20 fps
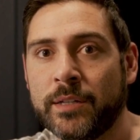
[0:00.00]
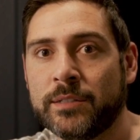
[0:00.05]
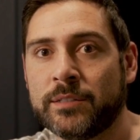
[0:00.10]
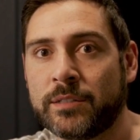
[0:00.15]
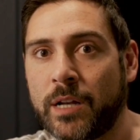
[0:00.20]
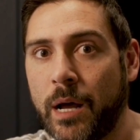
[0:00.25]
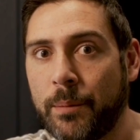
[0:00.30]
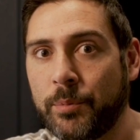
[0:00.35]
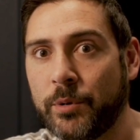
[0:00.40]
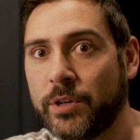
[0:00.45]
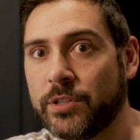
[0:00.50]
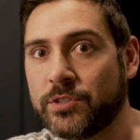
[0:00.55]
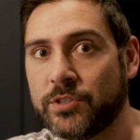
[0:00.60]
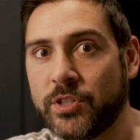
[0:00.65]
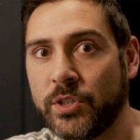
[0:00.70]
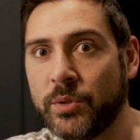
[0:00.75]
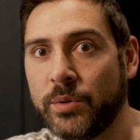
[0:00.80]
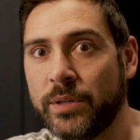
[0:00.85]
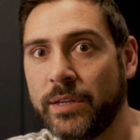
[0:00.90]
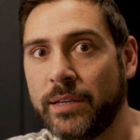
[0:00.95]
stop what it's
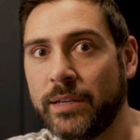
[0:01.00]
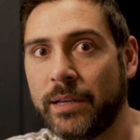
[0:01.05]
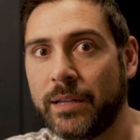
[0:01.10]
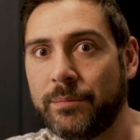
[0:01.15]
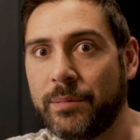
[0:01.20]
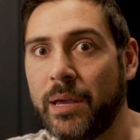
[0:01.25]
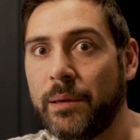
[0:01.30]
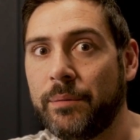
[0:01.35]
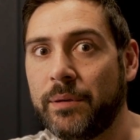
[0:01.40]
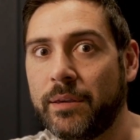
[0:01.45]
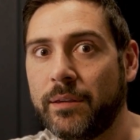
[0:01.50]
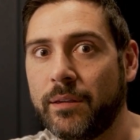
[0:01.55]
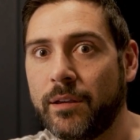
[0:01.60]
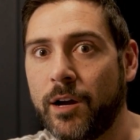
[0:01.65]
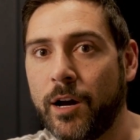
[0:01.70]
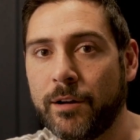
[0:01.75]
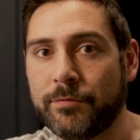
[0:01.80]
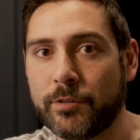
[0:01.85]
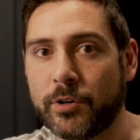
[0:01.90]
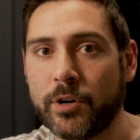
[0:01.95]
doing and maybe
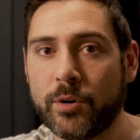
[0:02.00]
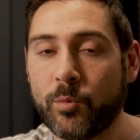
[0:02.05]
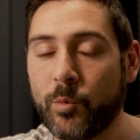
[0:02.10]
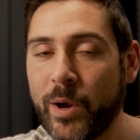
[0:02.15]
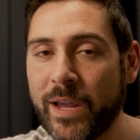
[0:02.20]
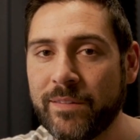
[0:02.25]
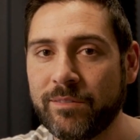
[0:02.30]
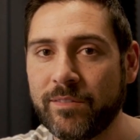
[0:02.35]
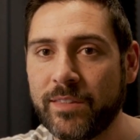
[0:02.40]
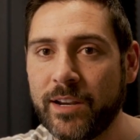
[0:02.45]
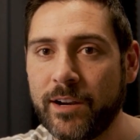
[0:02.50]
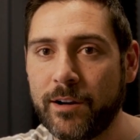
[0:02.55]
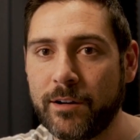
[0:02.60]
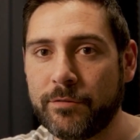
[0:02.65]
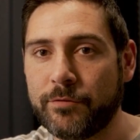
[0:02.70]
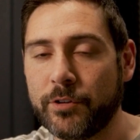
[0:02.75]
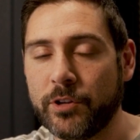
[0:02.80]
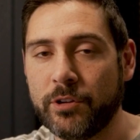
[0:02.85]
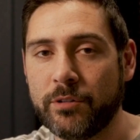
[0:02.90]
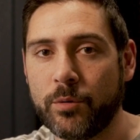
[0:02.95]
hover and wait
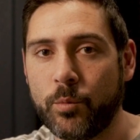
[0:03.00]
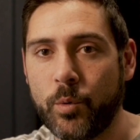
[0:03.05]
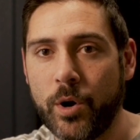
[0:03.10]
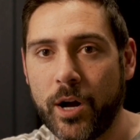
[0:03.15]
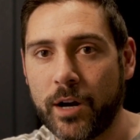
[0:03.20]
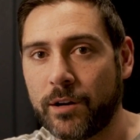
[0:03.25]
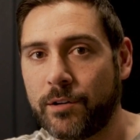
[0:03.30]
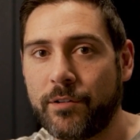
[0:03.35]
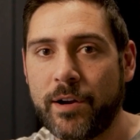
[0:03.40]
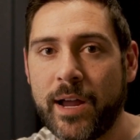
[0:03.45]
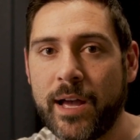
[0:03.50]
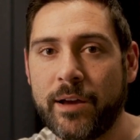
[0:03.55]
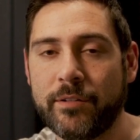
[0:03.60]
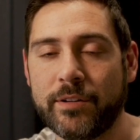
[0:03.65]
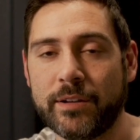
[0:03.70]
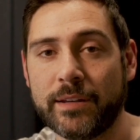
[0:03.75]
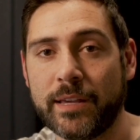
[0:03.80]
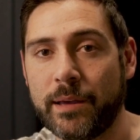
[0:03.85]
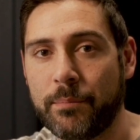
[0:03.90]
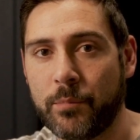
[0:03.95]
there for you to walk
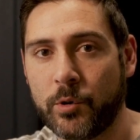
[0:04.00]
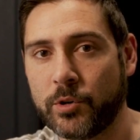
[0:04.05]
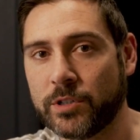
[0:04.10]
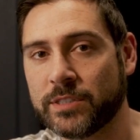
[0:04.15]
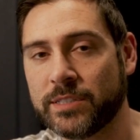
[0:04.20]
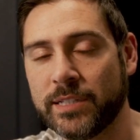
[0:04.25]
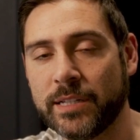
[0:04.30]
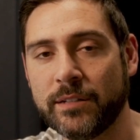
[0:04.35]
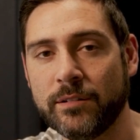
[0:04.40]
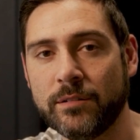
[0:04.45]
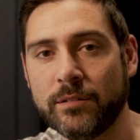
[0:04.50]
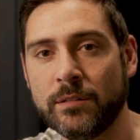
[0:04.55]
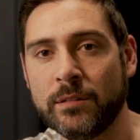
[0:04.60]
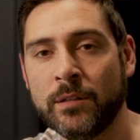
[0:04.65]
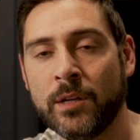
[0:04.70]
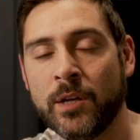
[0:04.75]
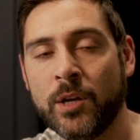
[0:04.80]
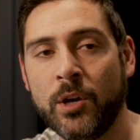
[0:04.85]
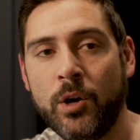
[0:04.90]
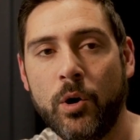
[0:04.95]
around and get more
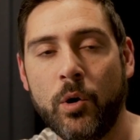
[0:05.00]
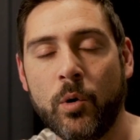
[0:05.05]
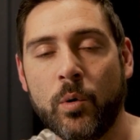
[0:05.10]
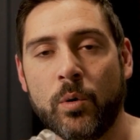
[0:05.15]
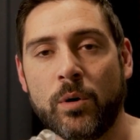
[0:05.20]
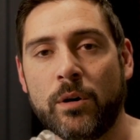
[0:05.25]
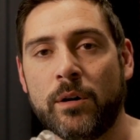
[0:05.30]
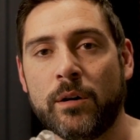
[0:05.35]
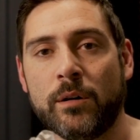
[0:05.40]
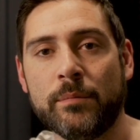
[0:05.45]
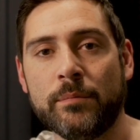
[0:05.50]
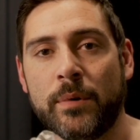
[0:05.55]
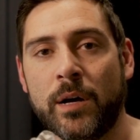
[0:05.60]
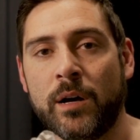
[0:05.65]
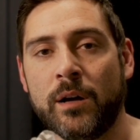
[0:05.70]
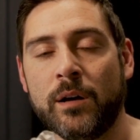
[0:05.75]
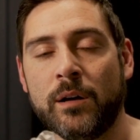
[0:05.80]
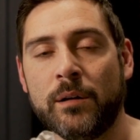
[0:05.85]
signal, or